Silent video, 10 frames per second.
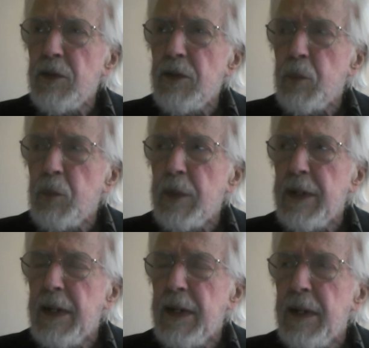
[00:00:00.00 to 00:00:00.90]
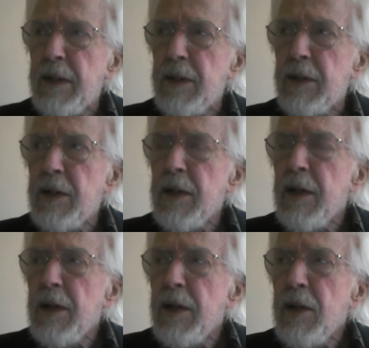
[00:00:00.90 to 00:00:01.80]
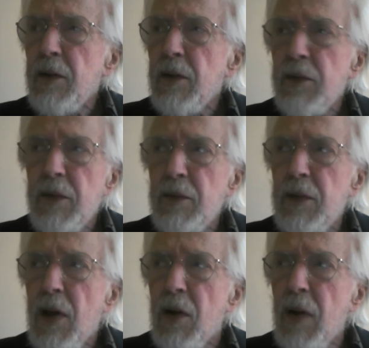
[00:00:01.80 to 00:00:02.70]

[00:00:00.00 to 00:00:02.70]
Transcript: We uh, no, I mean